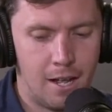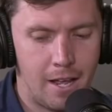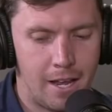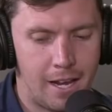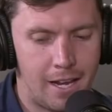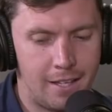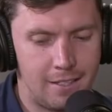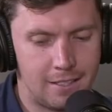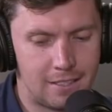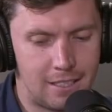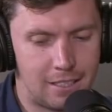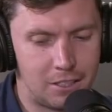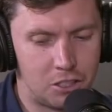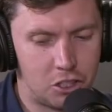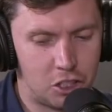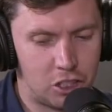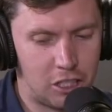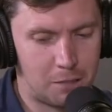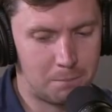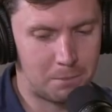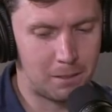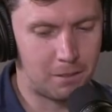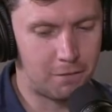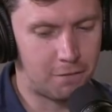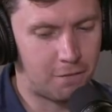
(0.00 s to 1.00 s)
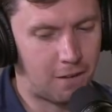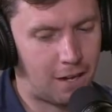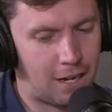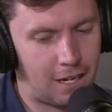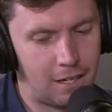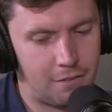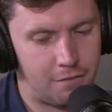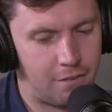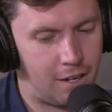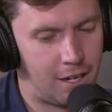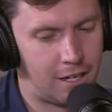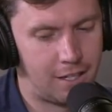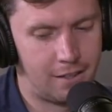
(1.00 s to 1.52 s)
hit this like chippy
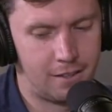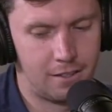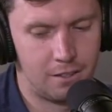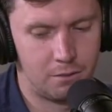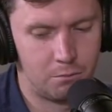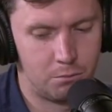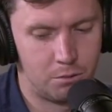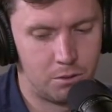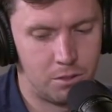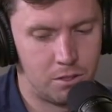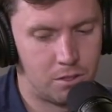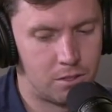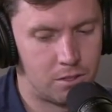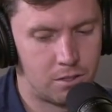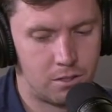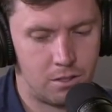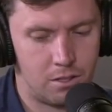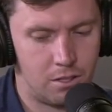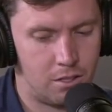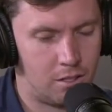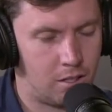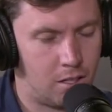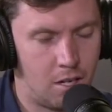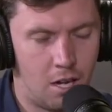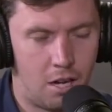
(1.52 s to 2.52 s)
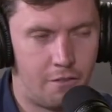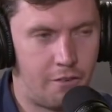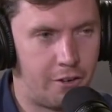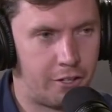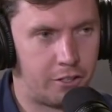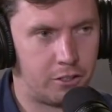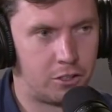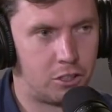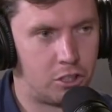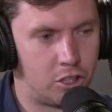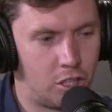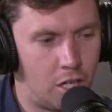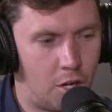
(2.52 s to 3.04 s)
5-iron that was not a very
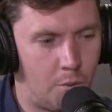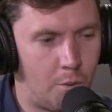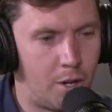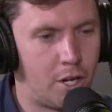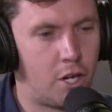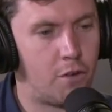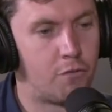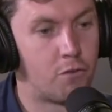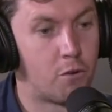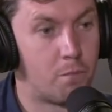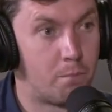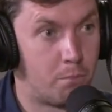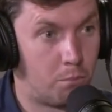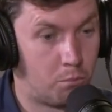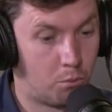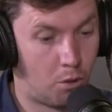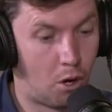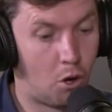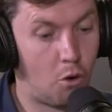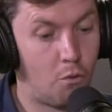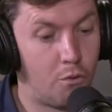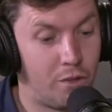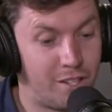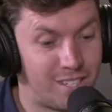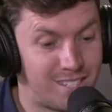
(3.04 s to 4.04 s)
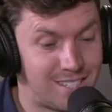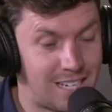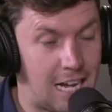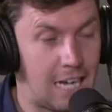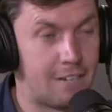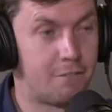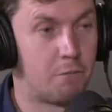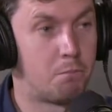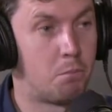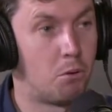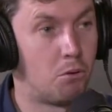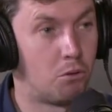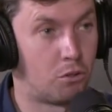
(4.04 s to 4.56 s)
good shot. Went over the side
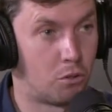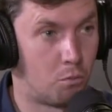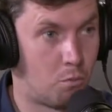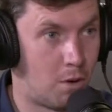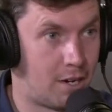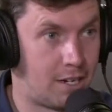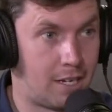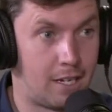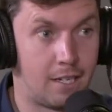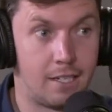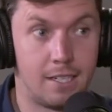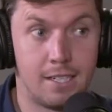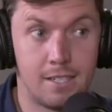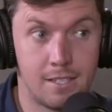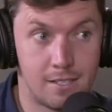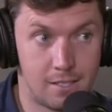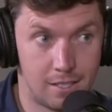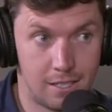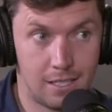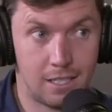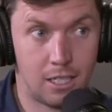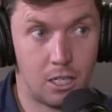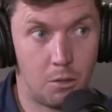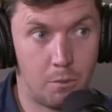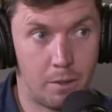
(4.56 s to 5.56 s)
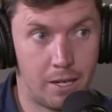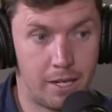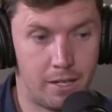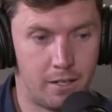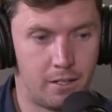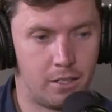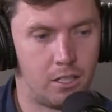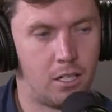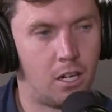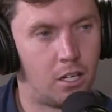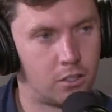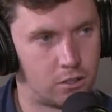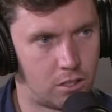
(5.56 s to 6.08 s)
of a bunker and went in. Didn't see it go in.
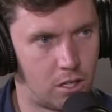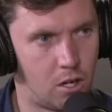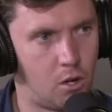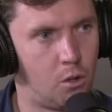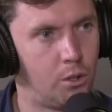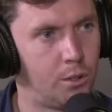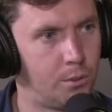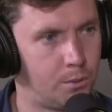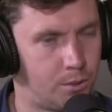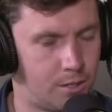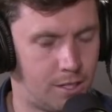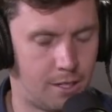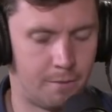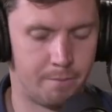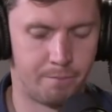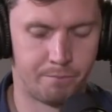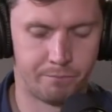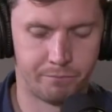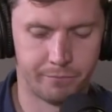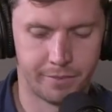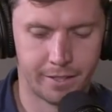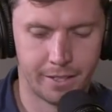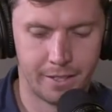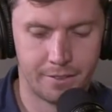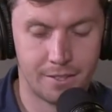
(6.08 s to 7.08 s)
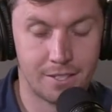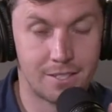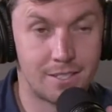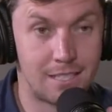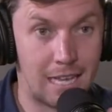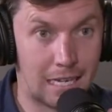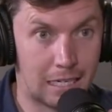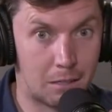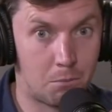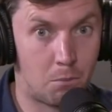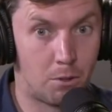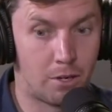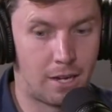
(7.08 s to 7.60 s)
Got to the hole it was in. The
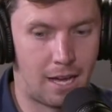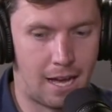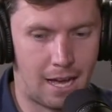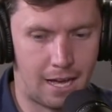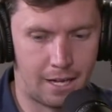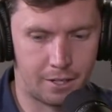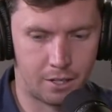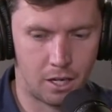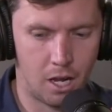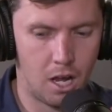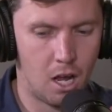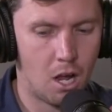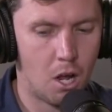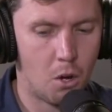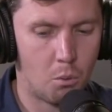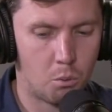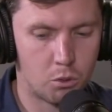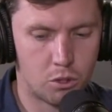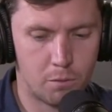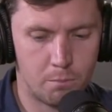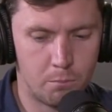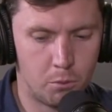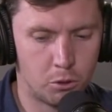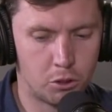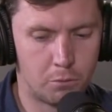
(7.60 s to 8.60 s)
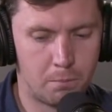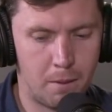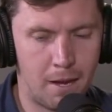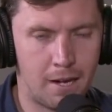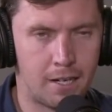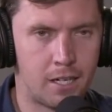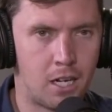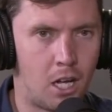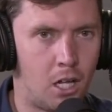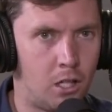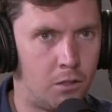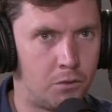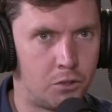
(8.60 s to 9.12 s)
second one I had was a much better
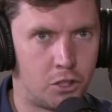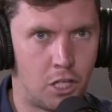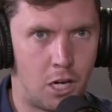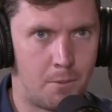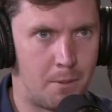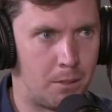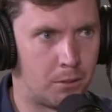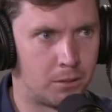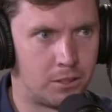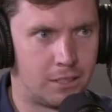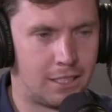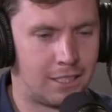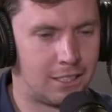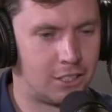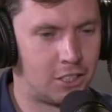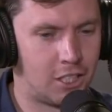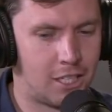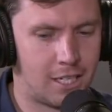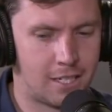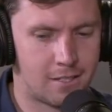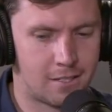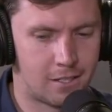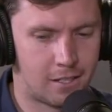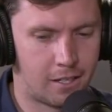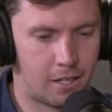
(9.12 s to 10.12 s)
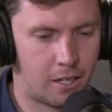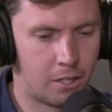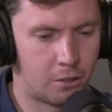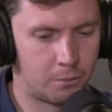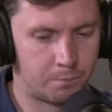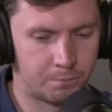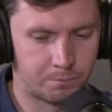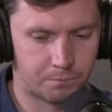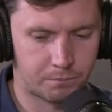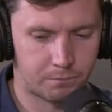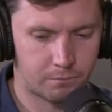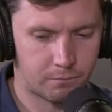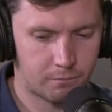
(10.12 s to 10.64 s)
golf shot about 6 years ago,
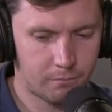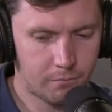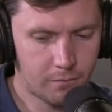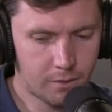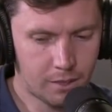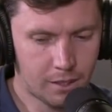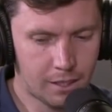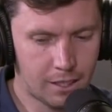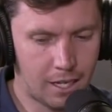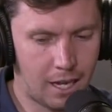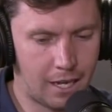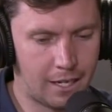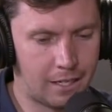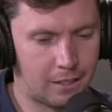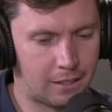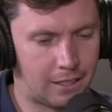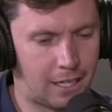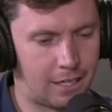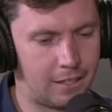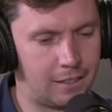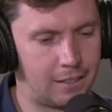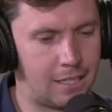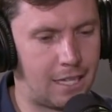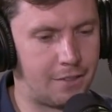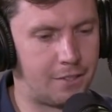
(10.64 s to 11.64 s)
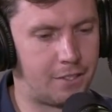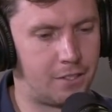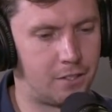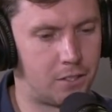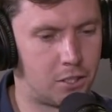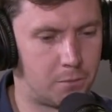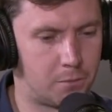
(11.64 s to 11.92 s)
and it kind of landed and